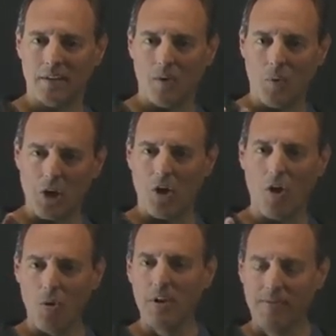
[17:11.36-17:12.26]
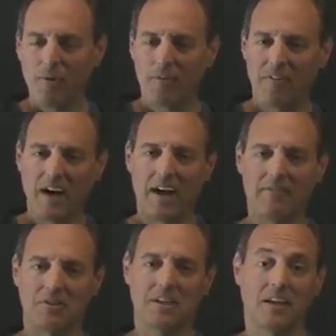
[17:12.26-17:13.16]
where your ODE45
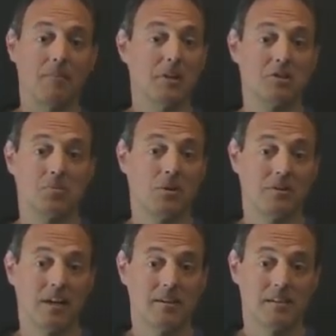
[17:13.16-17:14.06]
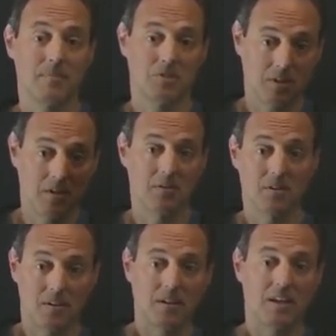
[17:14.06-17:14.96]
is taking much smaller time steps to
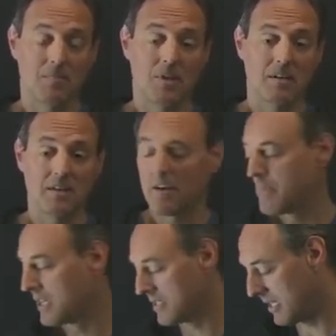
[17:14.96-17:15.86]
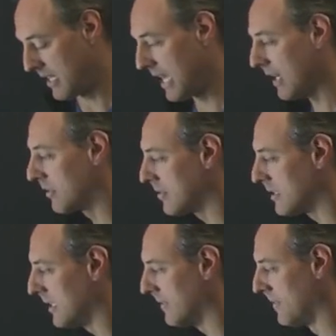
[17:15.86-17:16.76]
keep that 10 to minus 10
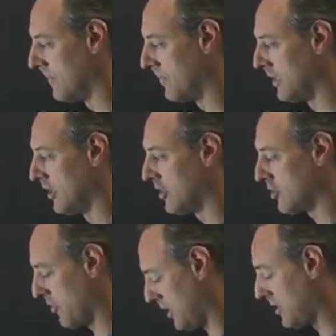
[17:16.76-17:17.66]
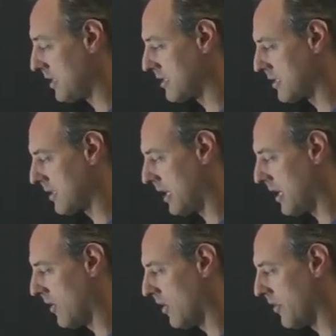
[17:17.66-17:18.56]
accuracy. So this is
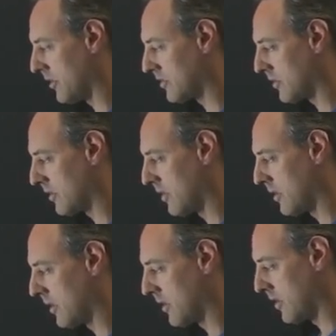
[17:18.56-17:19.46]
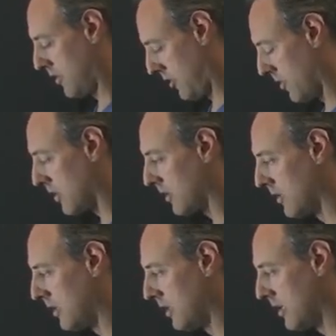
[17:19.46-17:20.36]
uh, this, the, your
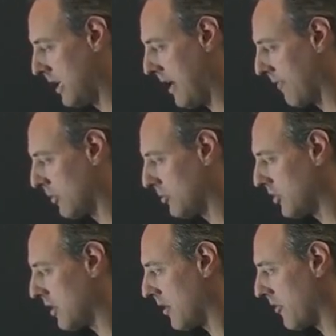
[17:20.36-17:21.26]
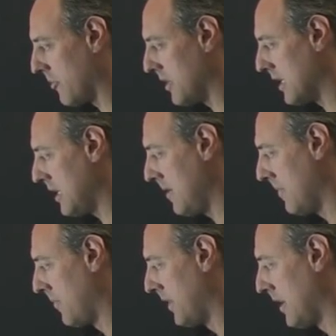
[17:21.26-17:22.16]
evolution there in 3D.
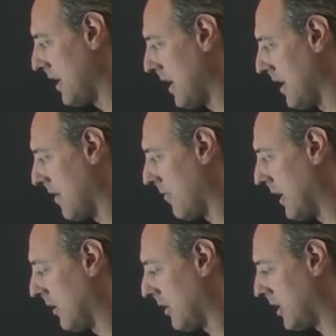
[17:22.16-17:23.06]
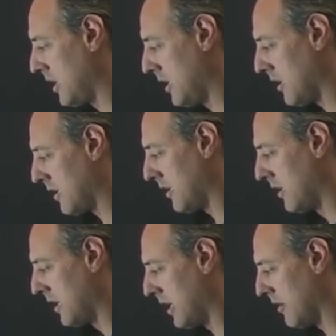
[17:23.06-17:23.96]
And then if I look here
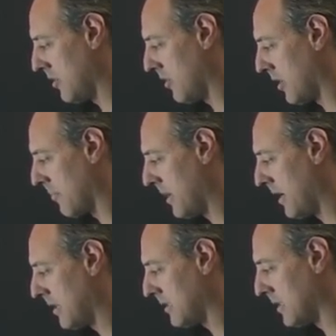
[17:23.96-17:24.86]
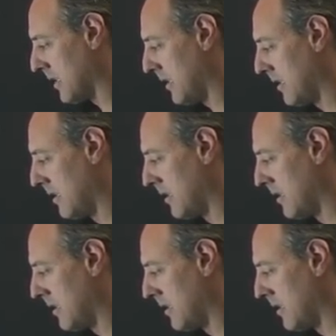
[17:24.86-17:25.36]
and do a comparison,